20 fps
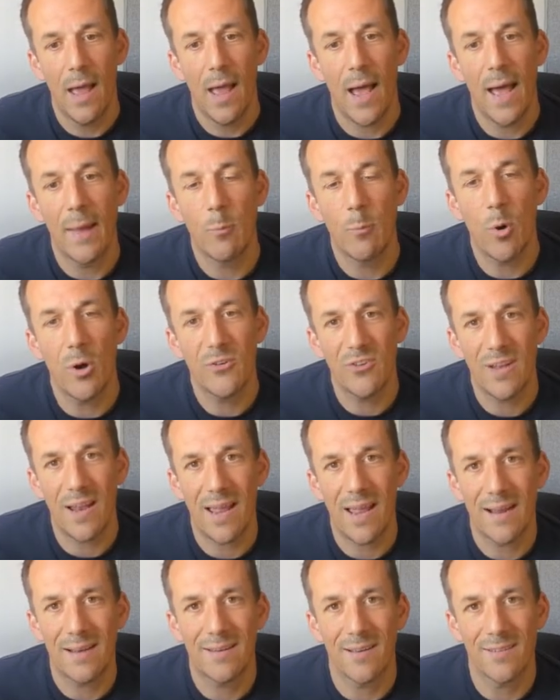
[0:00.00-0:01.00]
And what
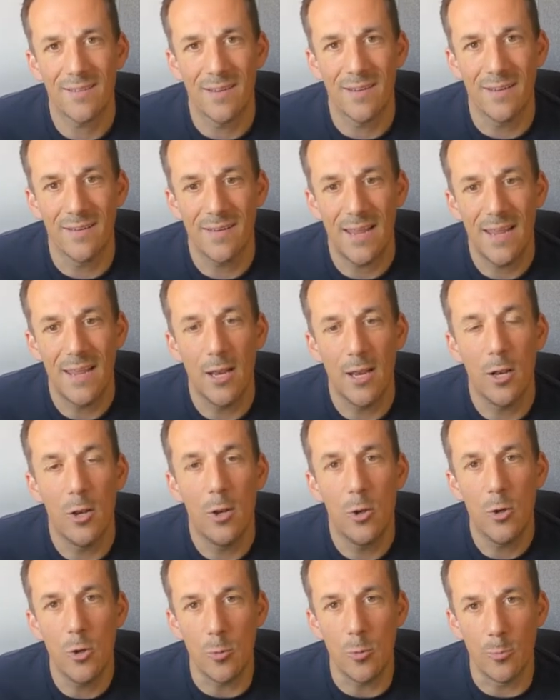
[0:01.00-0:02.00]
select does is it
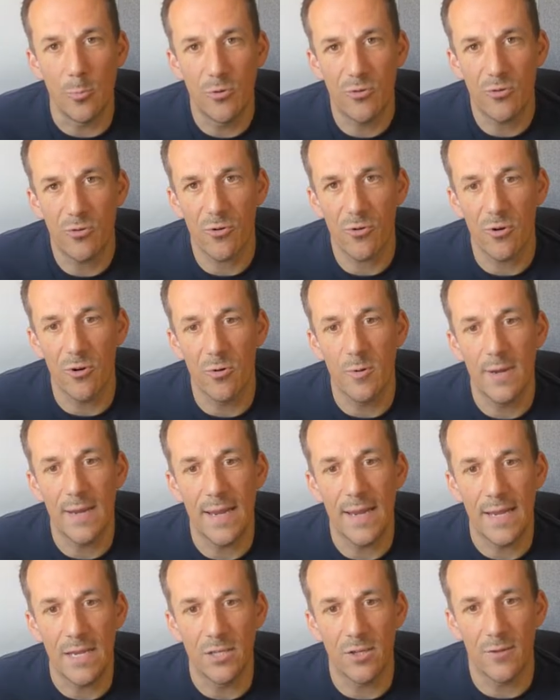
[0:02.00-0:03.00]
loops through
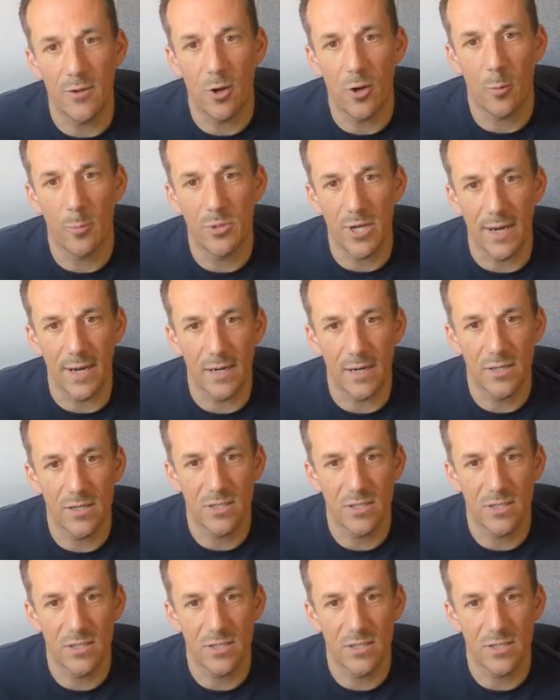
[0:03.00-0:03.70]
each of the objects.